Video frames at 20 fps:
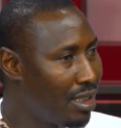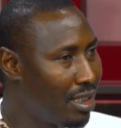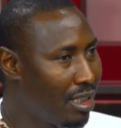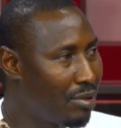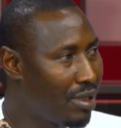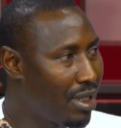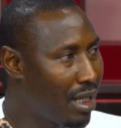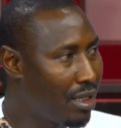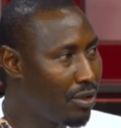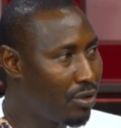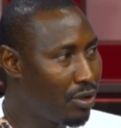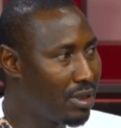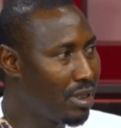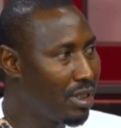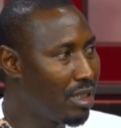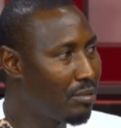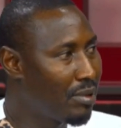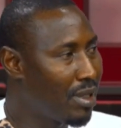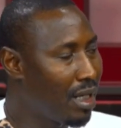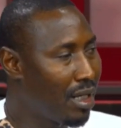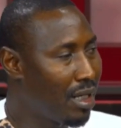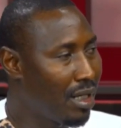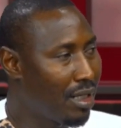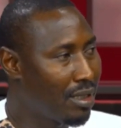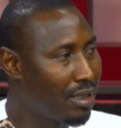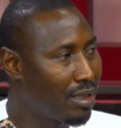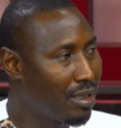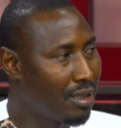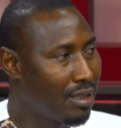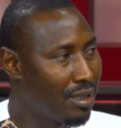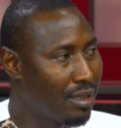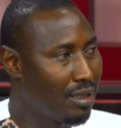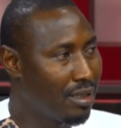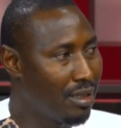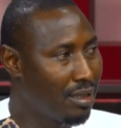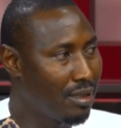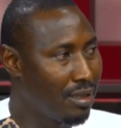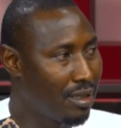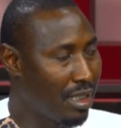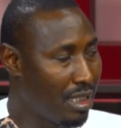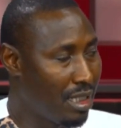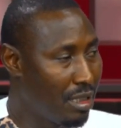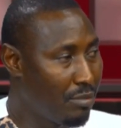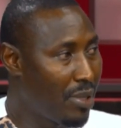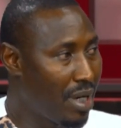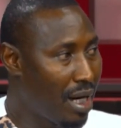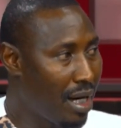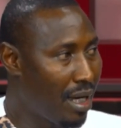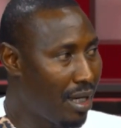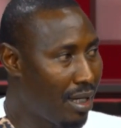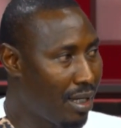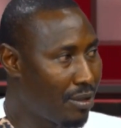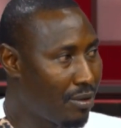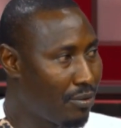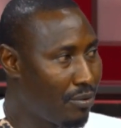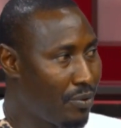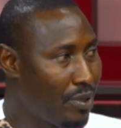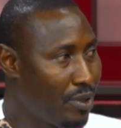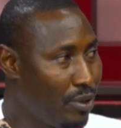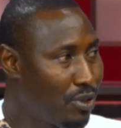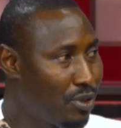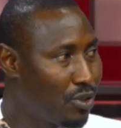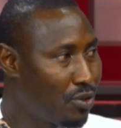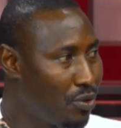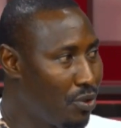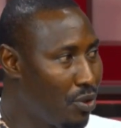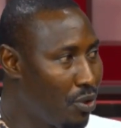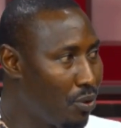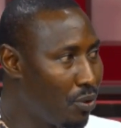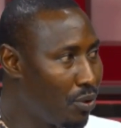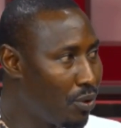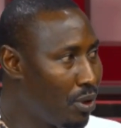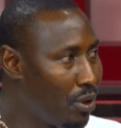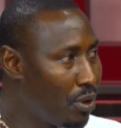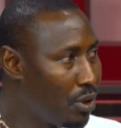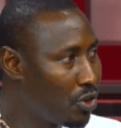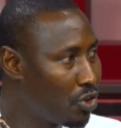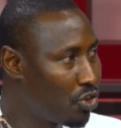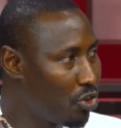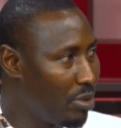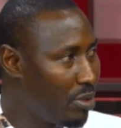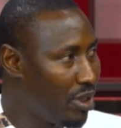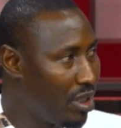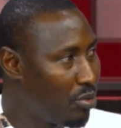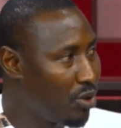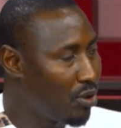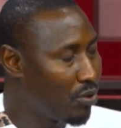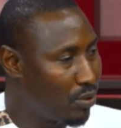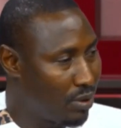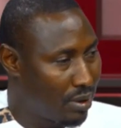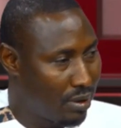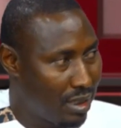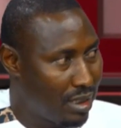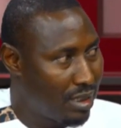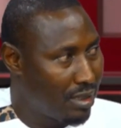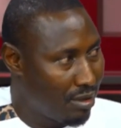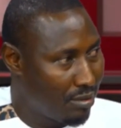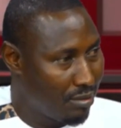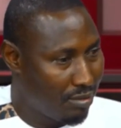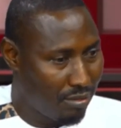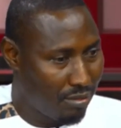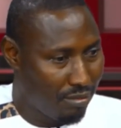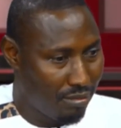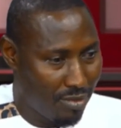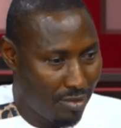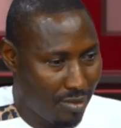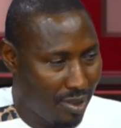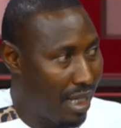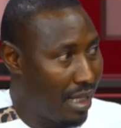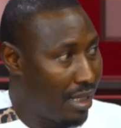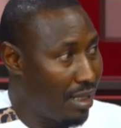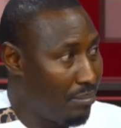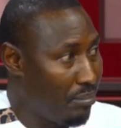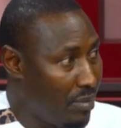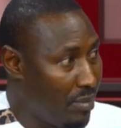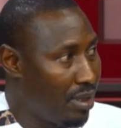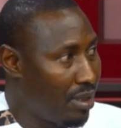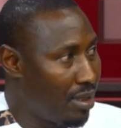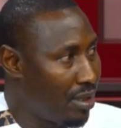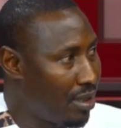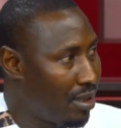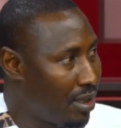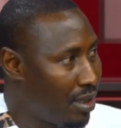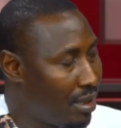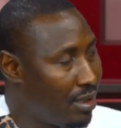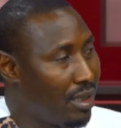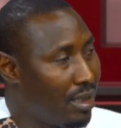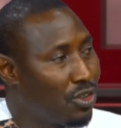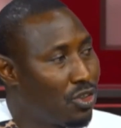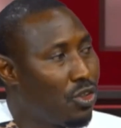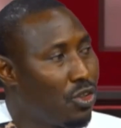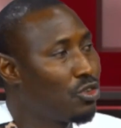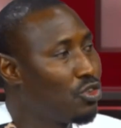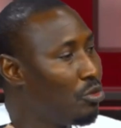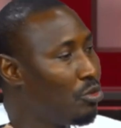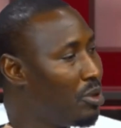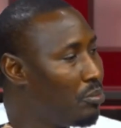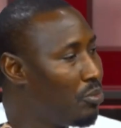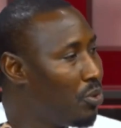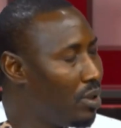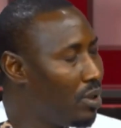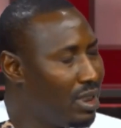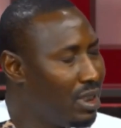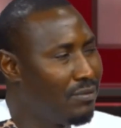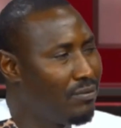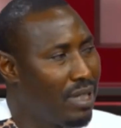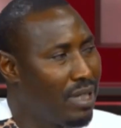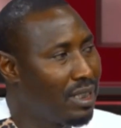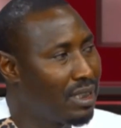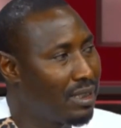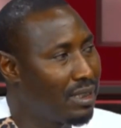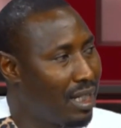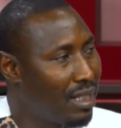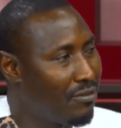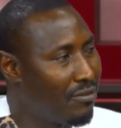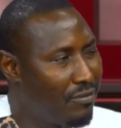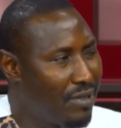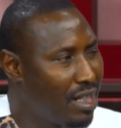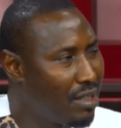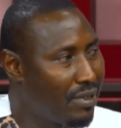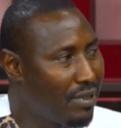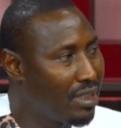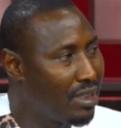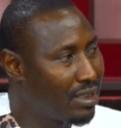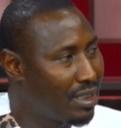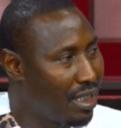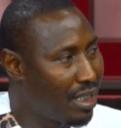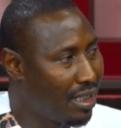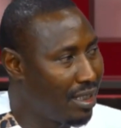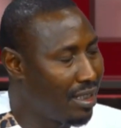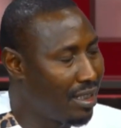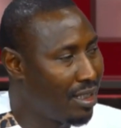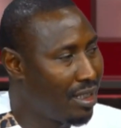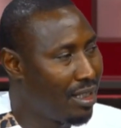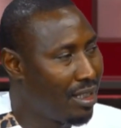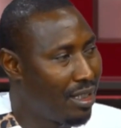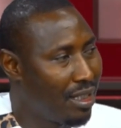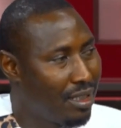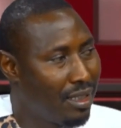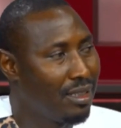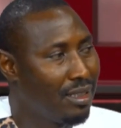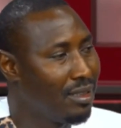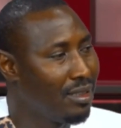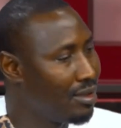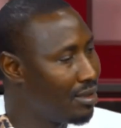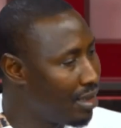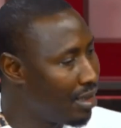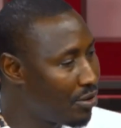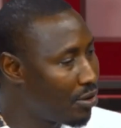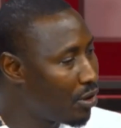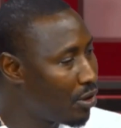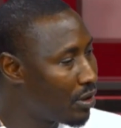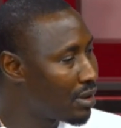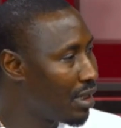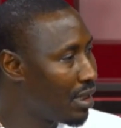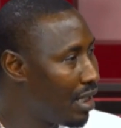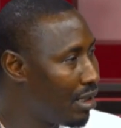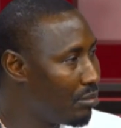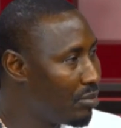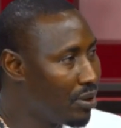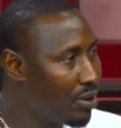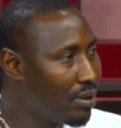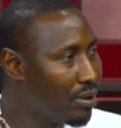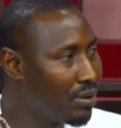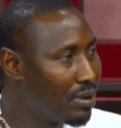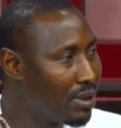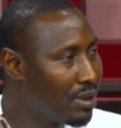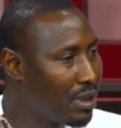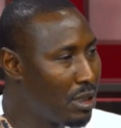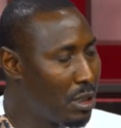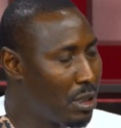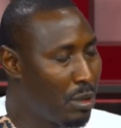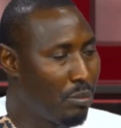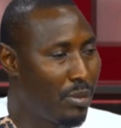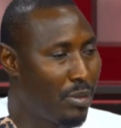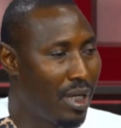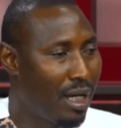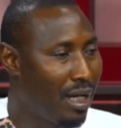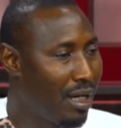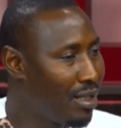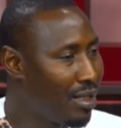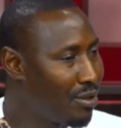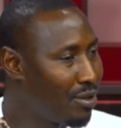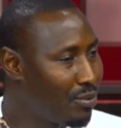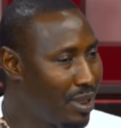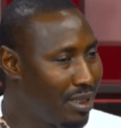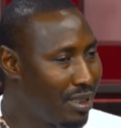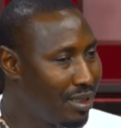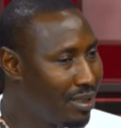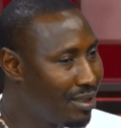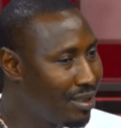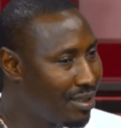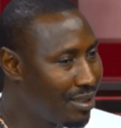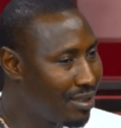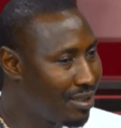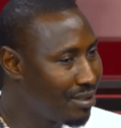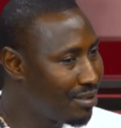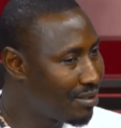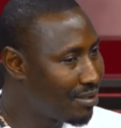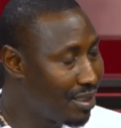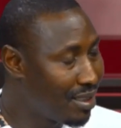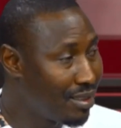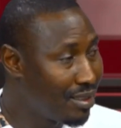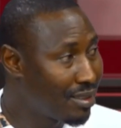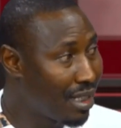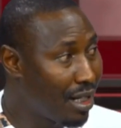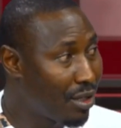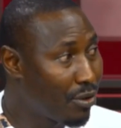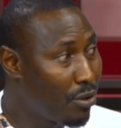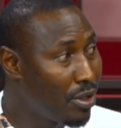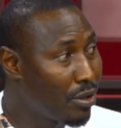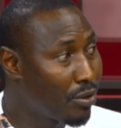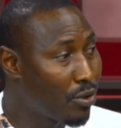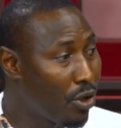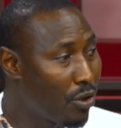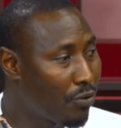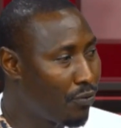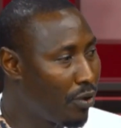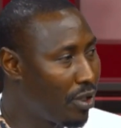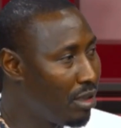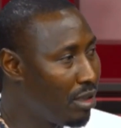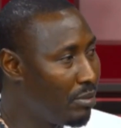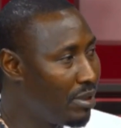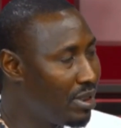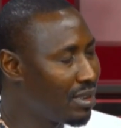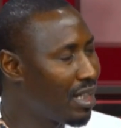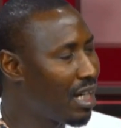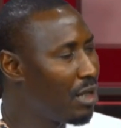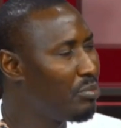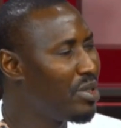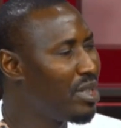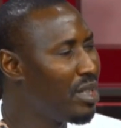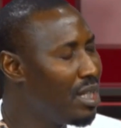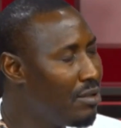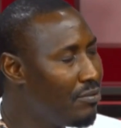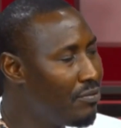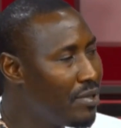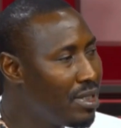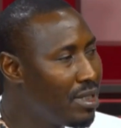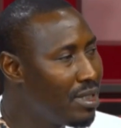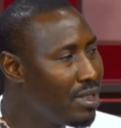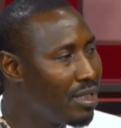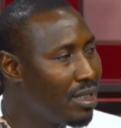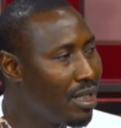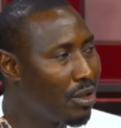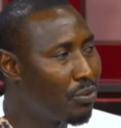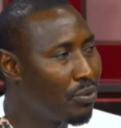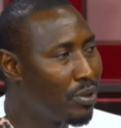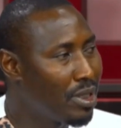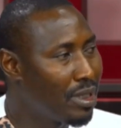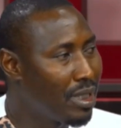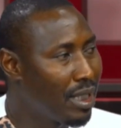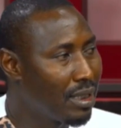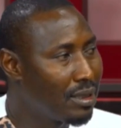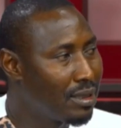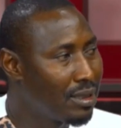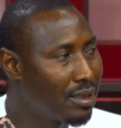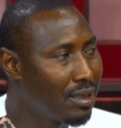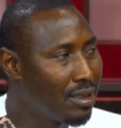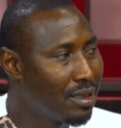IBRAH, I don't think the IBRAH we used to know should be able to sit like me and then talk to people. He's very shy, very, very shy. And then generous, humble. But when things started going wrong for him, he started behaving in a way that